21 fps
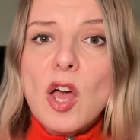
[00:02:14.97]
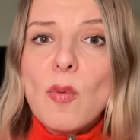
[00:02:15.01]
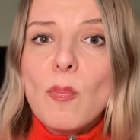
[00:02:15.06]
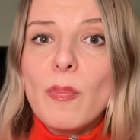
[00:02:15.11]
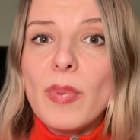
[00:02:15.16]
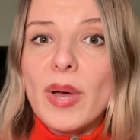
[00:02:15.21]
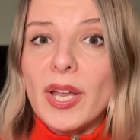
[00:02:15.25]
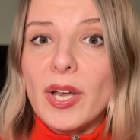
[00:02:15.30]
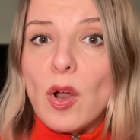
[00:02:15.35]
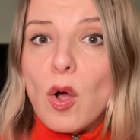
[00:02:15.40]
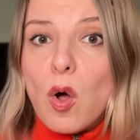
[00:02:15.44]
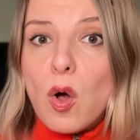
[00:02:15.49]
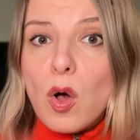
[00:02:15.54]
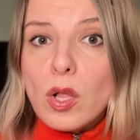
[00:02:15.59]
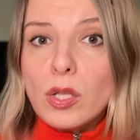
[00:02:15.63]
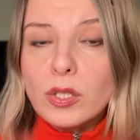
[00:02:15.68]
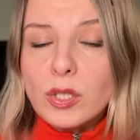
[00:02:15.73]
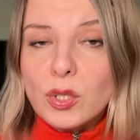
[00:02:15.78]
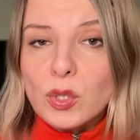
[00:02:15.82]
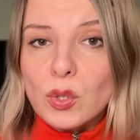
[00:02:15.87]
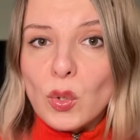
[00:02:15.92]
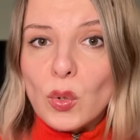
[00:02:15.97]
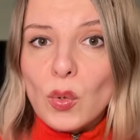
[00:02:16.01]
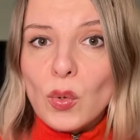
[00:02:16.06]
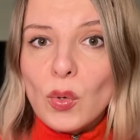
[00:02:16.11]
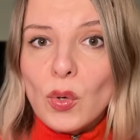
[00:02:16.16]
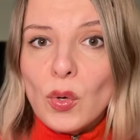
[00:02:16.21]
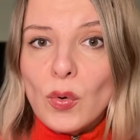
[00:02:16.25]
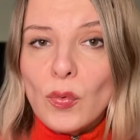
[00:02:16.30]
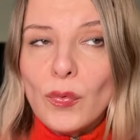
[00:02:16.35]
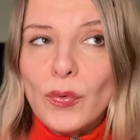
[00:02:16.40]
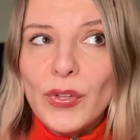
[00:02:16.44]
But also,
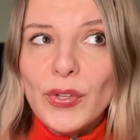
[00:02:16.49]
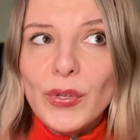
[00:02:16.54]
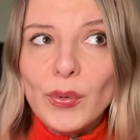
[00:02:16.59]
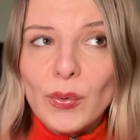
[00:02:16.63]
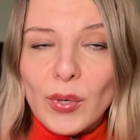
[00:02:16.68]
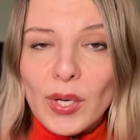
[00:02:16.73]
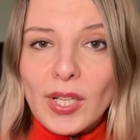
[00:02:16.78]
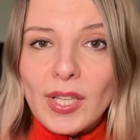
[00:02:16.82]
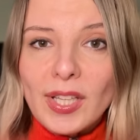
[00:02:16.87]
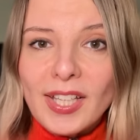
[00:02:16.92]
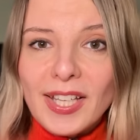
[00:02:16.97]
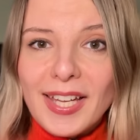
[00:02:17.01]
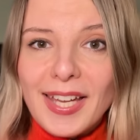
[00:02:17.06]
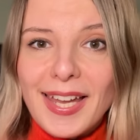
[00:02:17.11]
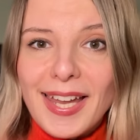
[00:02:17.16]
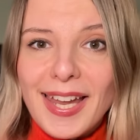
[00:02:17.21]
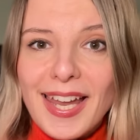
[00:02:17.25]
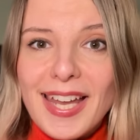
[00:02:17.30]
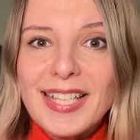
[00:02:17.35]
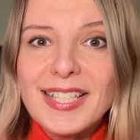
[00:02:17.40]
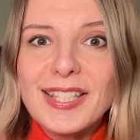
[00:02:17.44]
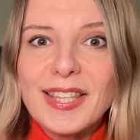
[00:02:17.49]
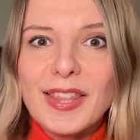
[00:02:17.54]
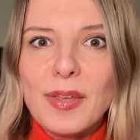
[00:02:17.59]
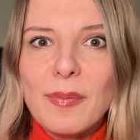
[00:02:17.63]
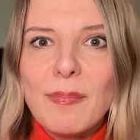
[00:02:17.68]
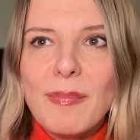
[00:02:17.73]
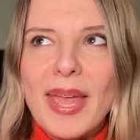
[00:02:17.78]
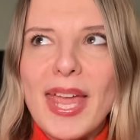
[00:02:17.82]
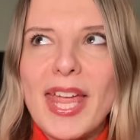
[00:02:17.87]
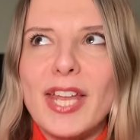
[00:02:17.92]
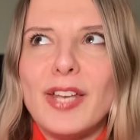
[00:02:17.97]
fuel is the
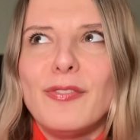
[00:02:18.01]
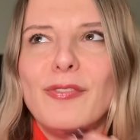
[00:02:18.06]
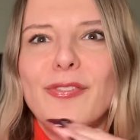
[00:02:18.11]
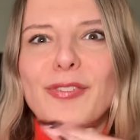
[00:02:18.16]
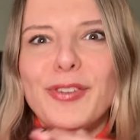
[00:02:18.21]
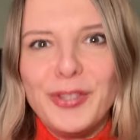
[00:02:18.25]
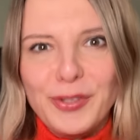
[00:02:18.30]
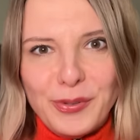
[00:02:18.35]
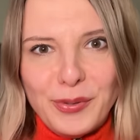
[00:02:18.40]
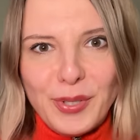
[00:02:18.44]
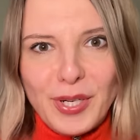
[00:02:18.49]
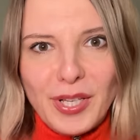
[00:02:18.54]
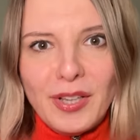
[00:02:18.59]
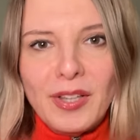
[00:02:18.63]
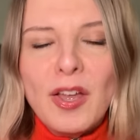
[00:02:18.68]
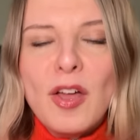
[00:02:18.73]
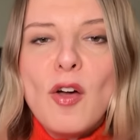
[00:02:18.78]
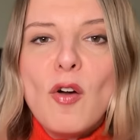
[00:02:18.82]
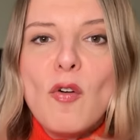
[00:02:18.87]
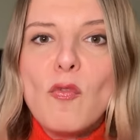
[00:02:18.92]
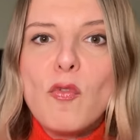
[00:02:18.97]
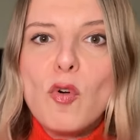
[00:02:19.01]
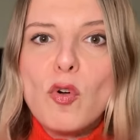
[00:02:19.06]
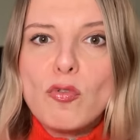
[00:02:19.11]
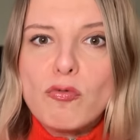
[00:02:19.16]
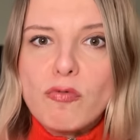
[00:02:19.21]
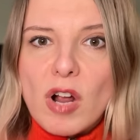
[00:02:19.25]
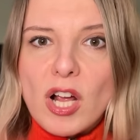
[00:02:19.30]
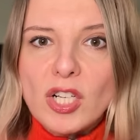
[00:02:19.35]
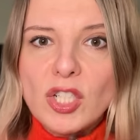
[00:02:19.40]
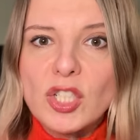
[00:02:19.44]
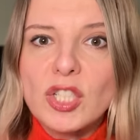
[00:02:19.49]
main fuel for
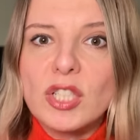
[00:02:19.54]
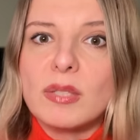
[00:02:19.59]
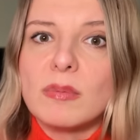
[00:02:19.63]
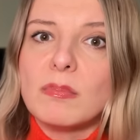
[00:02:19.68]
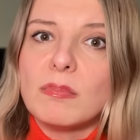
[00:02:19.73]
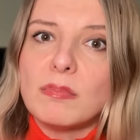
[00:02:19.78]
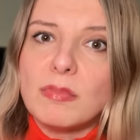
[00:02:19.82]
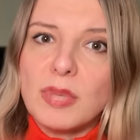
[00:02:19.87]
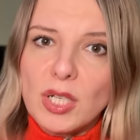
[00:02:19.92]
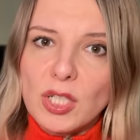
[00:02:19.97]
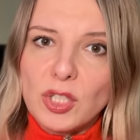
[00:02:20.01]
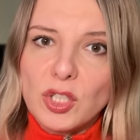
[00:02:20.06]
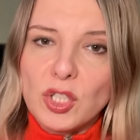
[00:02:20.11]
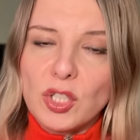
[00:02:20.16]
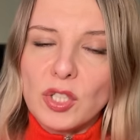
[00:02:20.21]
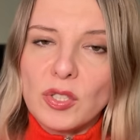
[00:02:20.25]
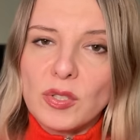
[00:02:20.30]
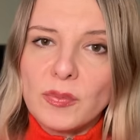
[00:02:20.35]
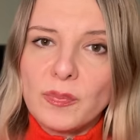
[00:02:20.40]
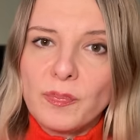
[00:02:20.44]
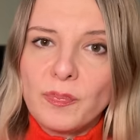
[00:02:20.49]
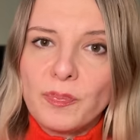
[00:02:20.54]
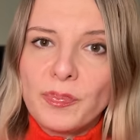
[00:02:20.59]
Russian budget.